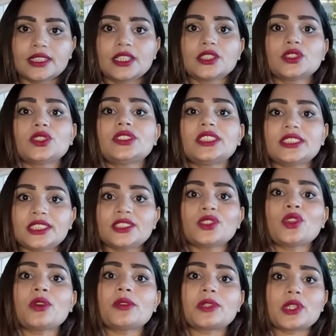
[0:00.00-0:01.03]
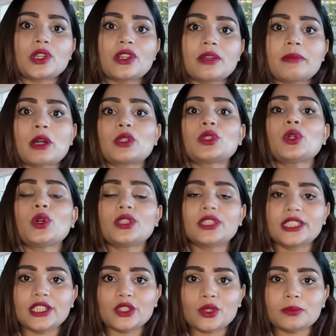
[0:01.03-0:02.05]
So this is overall about
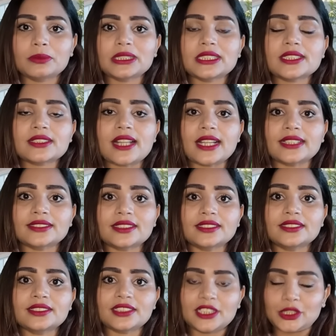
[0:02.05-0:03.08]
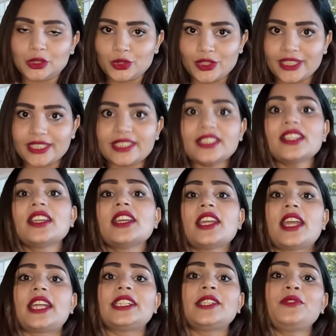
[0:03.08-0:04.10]
holiday home business license in UAE.
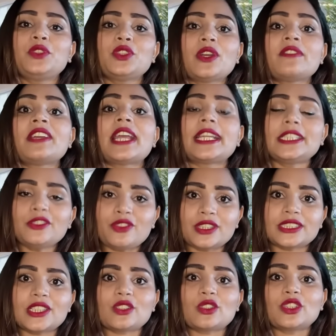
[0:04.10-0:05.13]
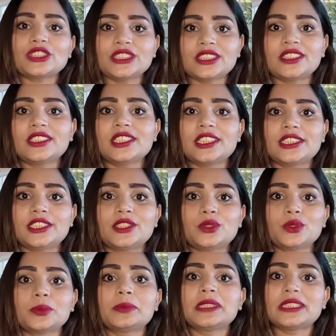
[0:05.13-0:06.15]
And if you have any further question
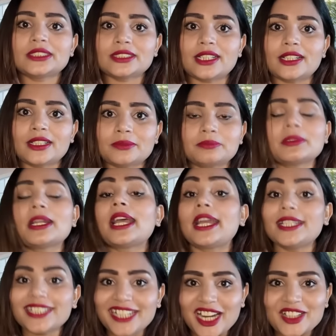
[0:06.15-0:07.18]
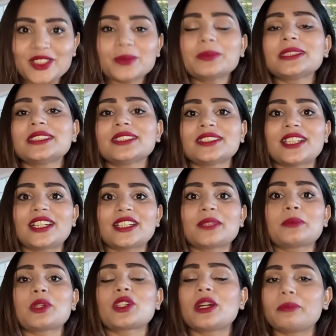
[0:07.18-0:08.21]
related to business setup, any kind of business
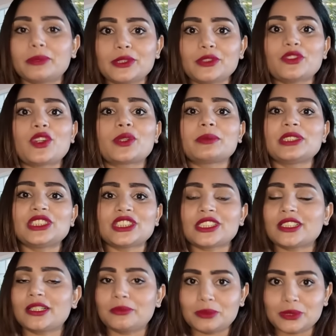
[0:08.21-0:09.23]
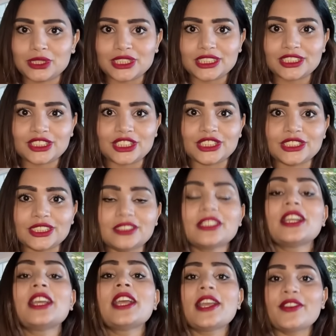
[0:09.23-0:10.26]
setup or company formation, company
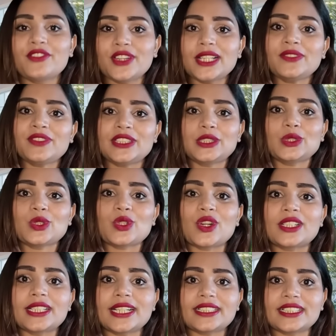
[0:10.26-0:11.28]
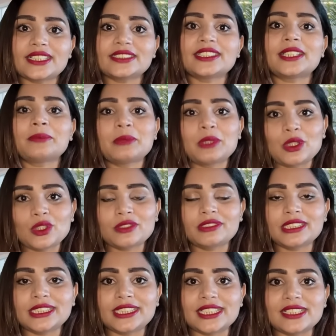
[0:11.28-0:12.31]
registration, feel free to contact us at below
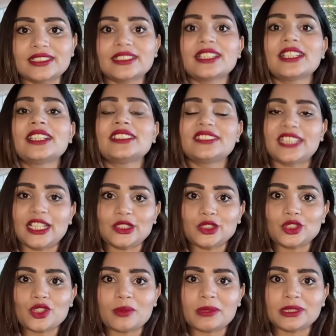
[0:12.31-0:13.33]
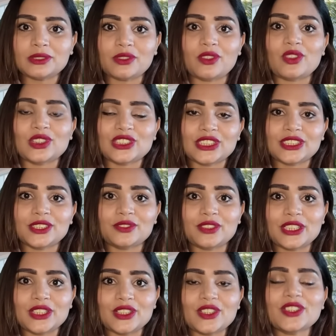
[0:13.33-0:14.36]
given details. Thank you so much for watching this
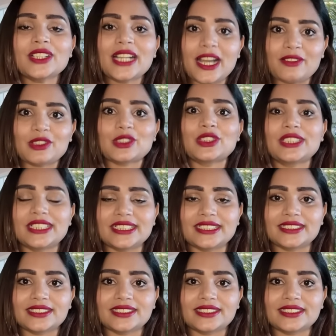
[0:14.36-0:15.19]
video. Have a good day.